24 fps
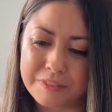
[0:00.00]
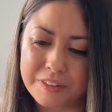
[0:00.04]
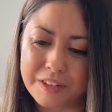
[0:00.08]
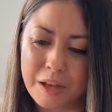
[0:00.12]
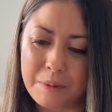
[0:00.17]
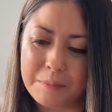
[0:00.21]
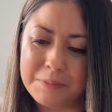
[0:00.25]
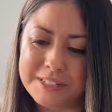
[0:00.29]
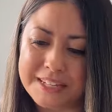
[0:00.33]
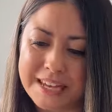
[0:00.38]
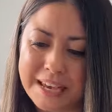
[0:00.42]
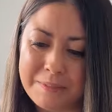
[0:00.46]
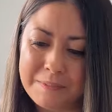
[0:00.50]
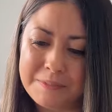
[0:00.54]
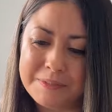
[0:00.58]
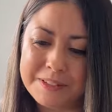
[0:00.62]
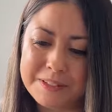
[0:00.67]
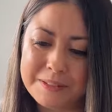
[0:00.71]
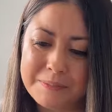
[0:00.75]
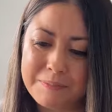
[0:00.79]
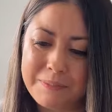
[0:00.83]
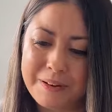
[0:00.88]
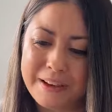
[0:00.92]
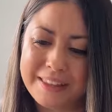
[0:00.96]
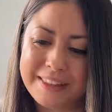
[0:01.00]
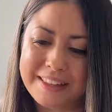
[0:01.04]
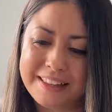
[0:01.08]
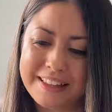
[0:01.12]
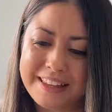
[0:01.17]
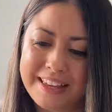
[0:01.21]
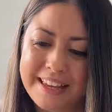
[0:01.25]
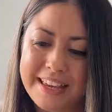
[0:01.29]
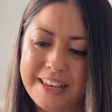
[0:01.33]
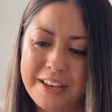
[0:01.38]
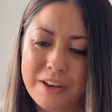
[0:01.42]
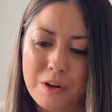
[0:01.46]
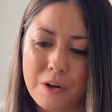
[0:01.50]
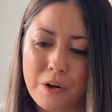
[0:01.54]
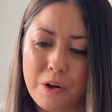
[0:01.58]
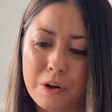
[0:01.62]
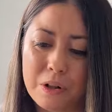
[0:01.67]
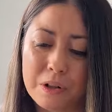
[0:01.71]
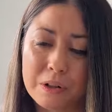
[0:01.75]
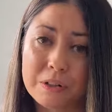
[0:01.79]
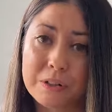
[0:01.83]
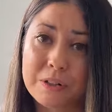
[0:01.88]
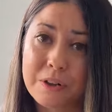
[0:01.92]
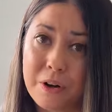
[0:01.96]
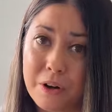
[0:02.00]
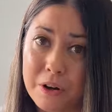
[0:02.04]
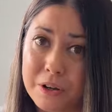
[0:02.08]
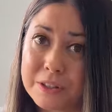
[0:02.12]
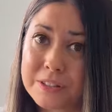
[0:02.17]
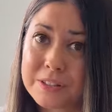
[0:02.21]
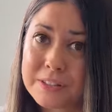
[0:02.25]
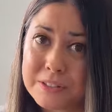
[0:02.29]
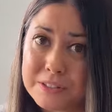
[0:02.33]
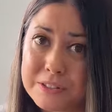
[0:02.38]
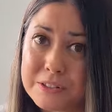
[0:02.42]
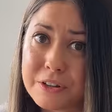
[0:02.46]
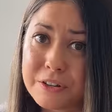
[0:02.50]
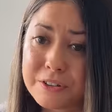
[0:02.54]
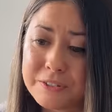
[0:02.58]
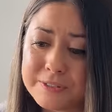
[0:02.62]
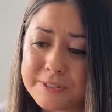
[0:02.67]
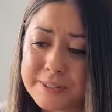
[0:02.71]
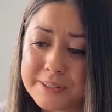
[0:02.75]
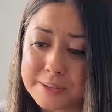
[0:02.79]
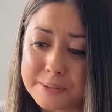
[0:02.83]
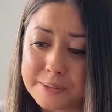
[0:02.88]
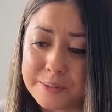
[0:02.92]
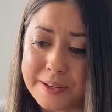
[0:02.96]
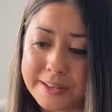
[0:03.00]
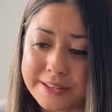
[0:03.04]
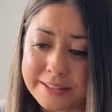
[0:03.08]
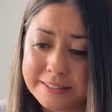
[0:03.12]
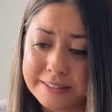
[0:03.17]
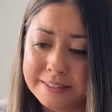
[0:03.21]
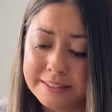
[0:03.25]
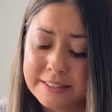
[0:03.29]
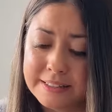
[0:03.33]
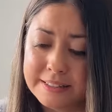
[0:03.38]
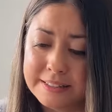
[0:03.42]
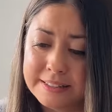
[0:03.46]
I'm tempted by the King Cole Cottonsoft as well,